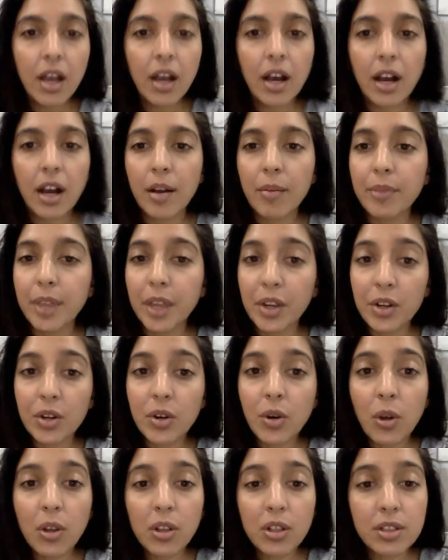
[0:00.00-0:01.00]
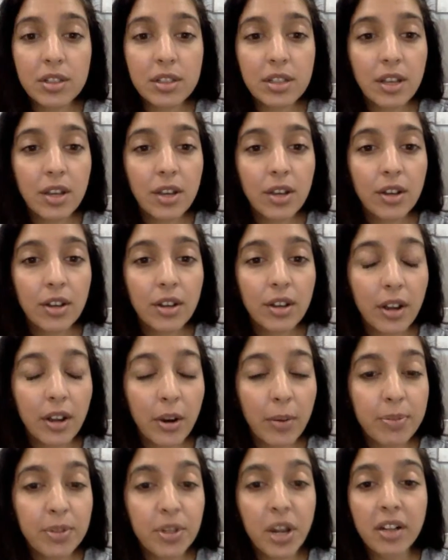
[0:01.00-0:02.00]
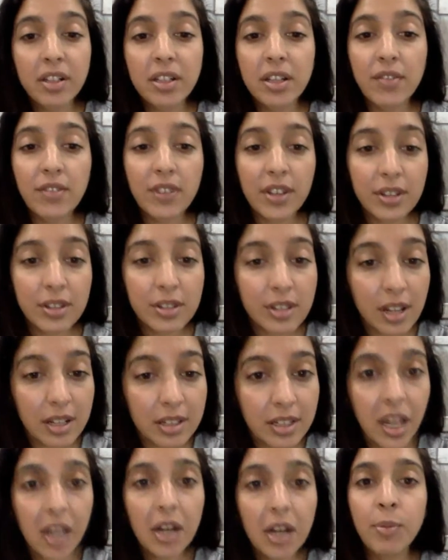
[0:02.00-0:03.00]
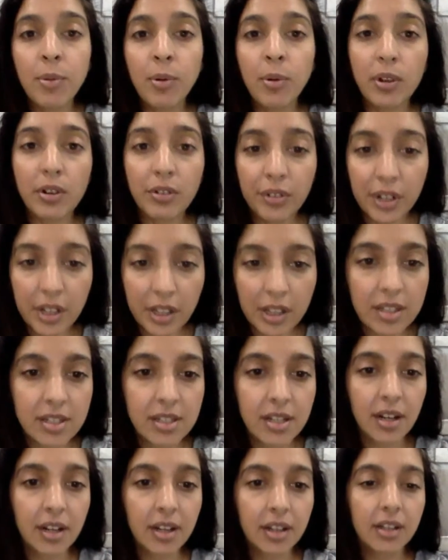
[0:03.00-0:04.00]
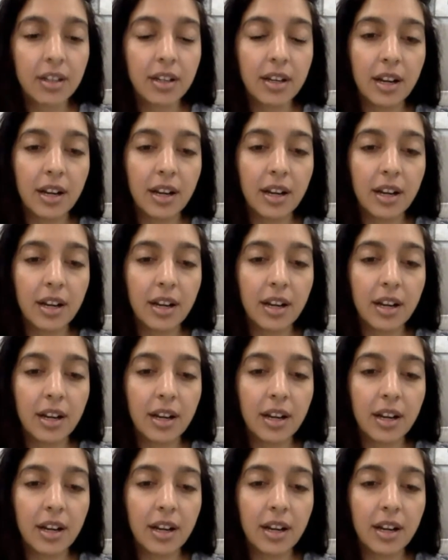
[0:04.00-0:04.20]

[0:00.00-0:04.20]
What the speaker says: That your objective is attainable and realistic,